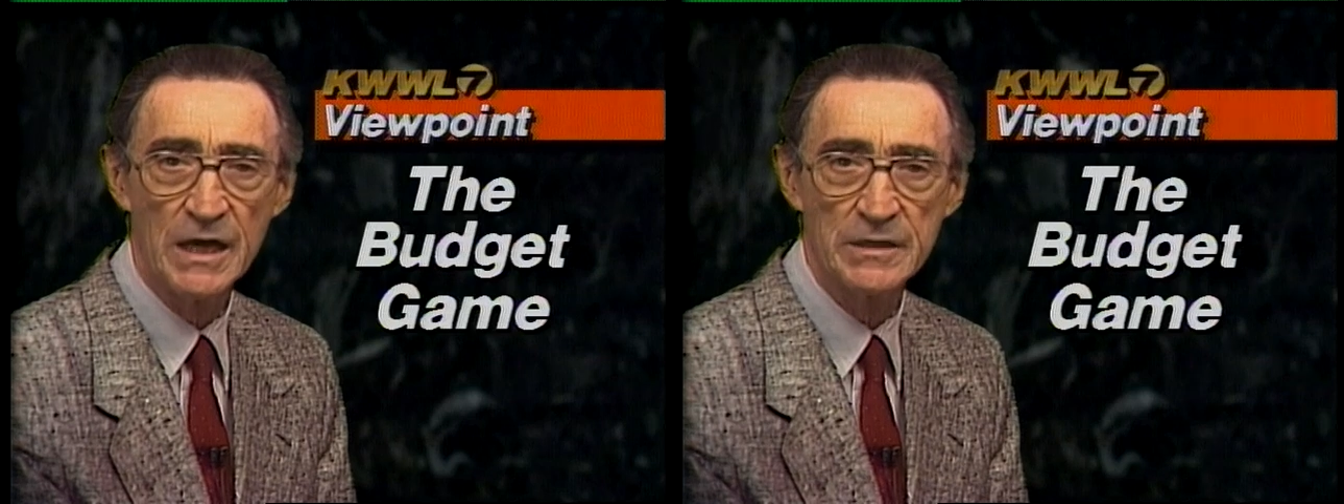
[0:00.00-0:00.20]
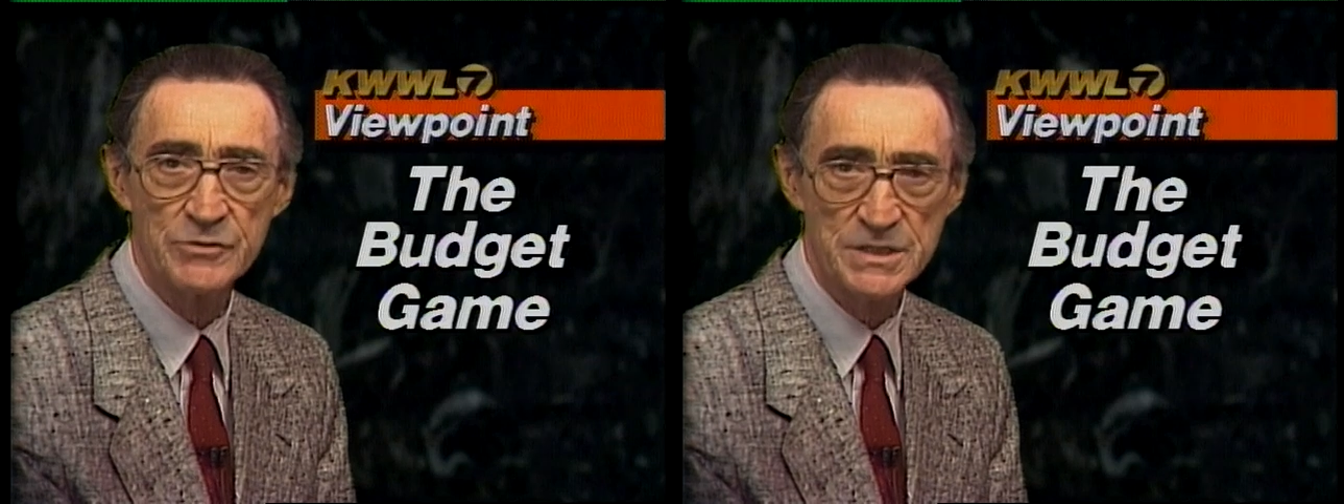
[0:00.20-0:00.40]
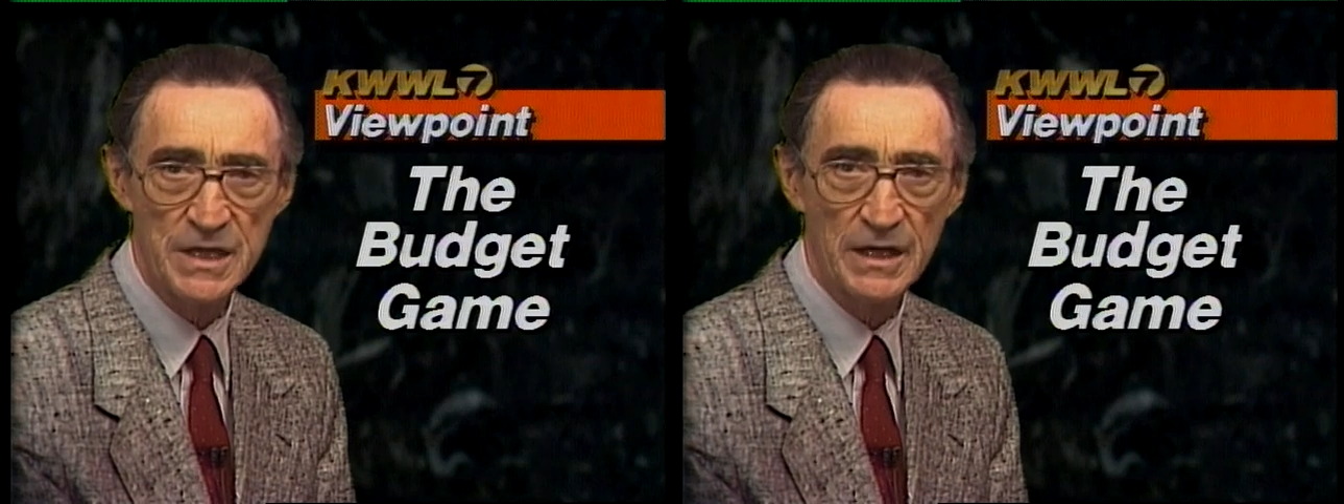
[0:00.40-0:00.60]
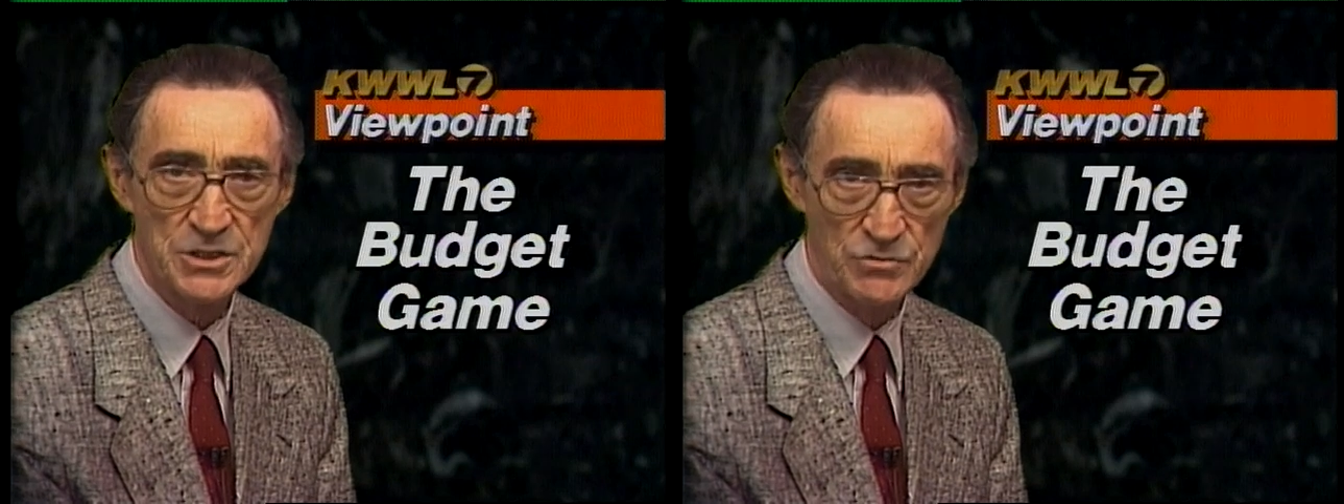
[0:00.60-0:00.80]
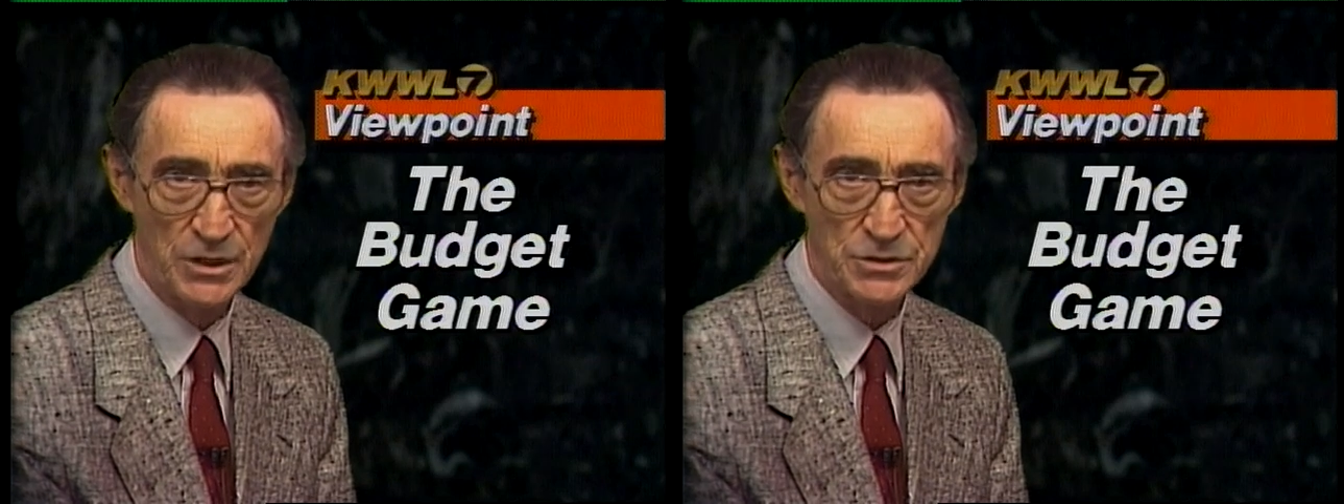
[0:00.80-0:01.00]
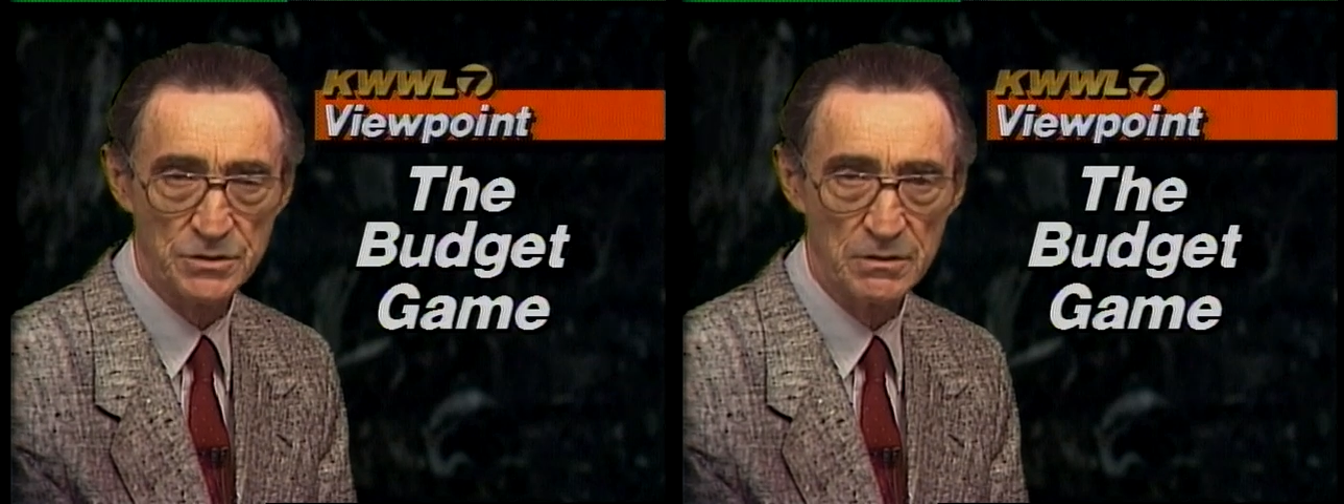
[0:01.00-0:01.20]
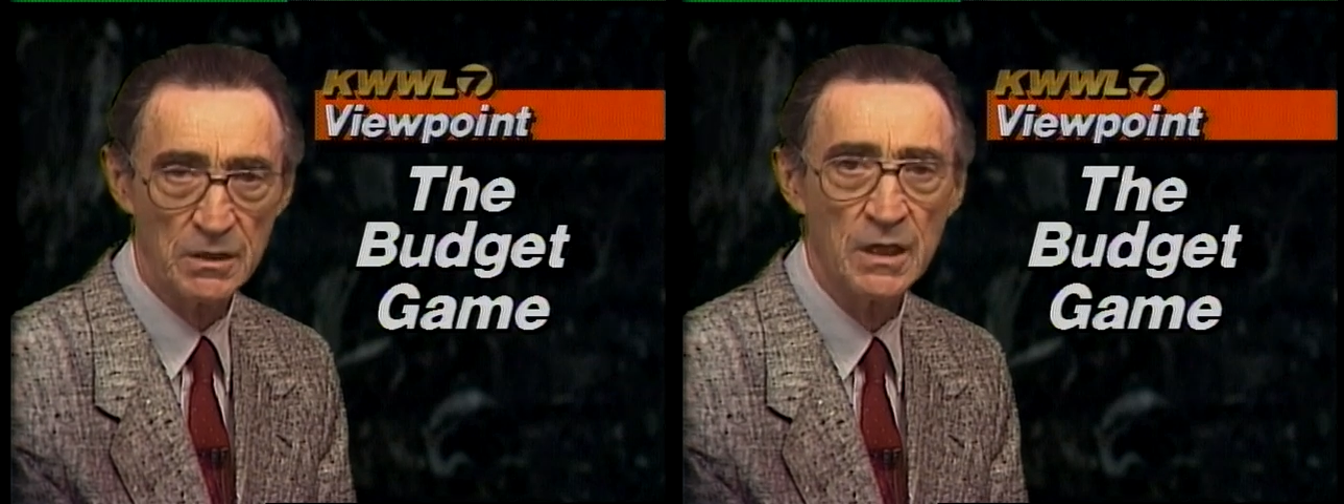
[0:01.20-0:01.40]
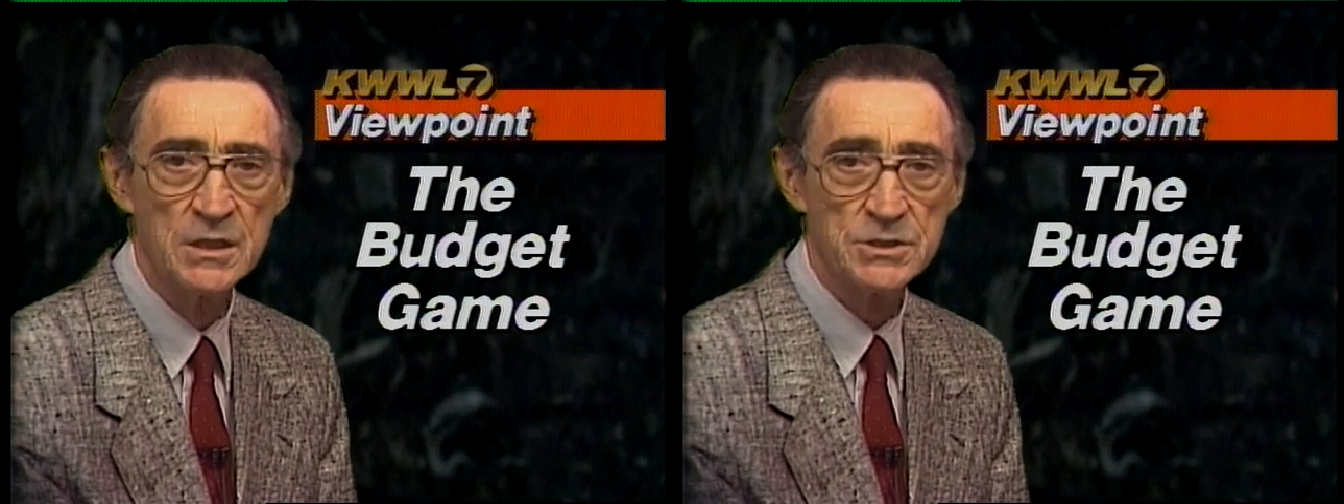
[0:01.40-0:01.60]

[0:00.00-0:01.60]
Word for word: Iowa's tax structure.